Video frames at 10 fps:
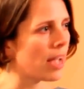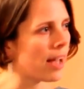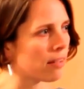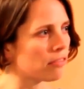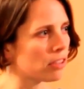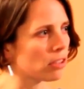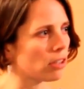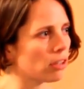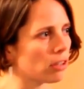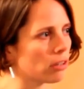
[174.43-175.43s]
have
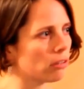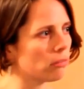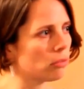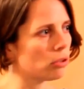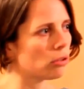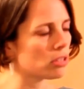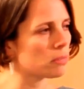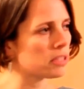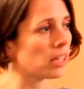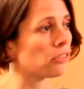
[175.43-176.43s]
a
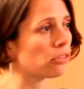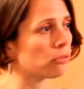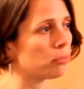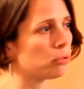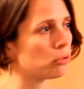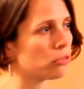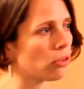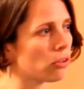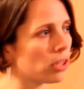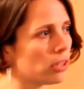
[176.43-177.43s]
substantial report
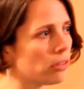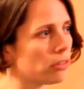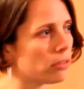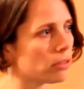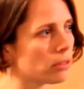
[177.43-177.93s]
on the issues.